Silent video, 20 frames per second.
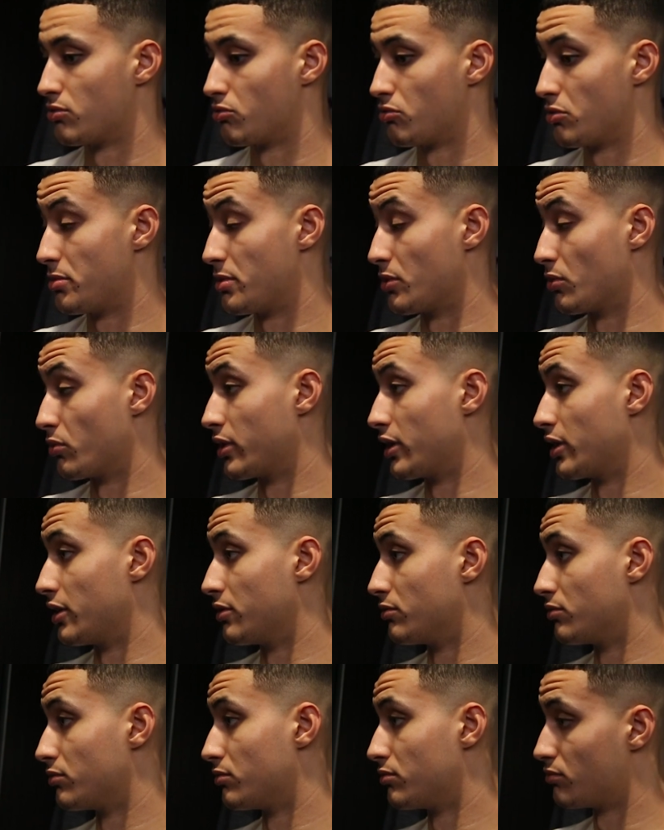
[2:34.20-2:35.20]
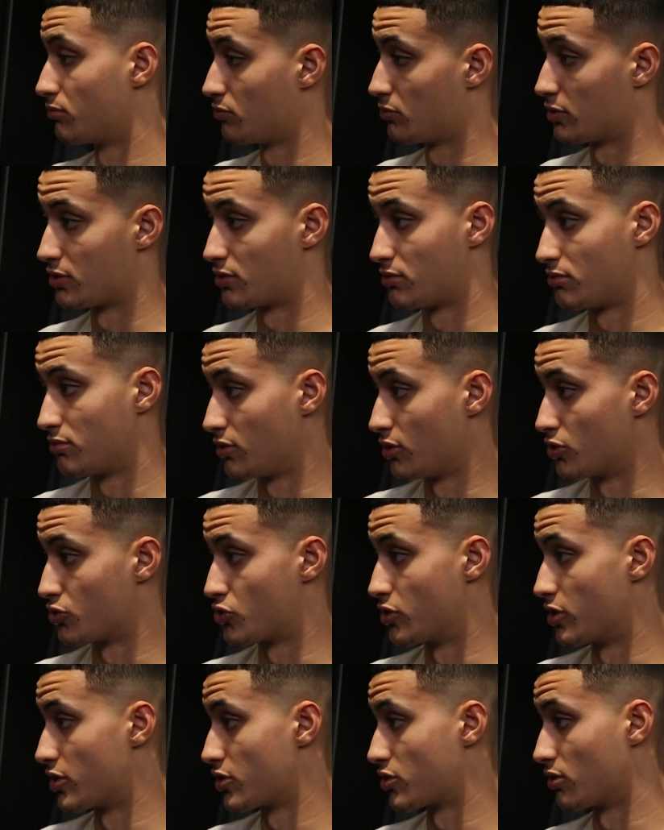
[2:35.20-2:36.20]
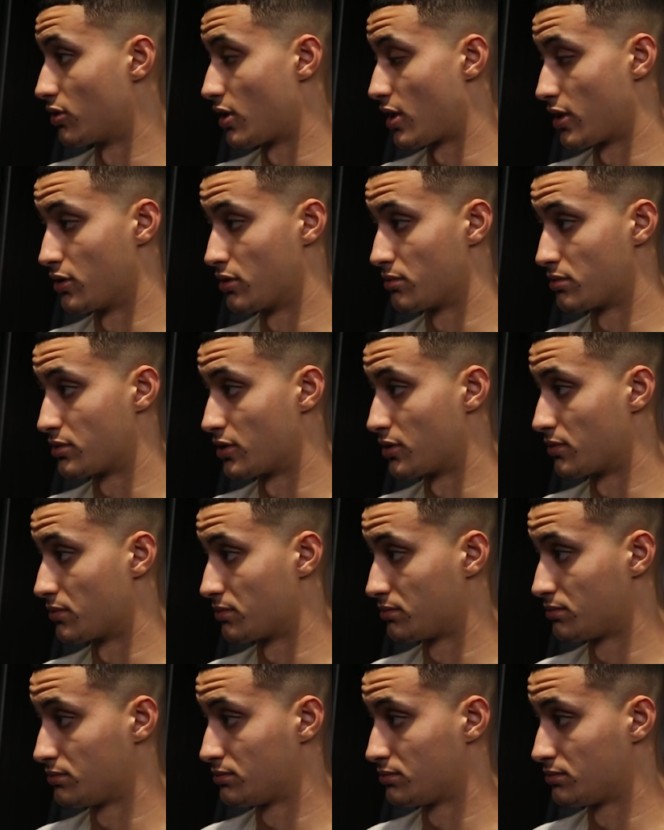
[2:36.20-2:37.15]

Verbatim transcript: we've been winning with traditional lineups. So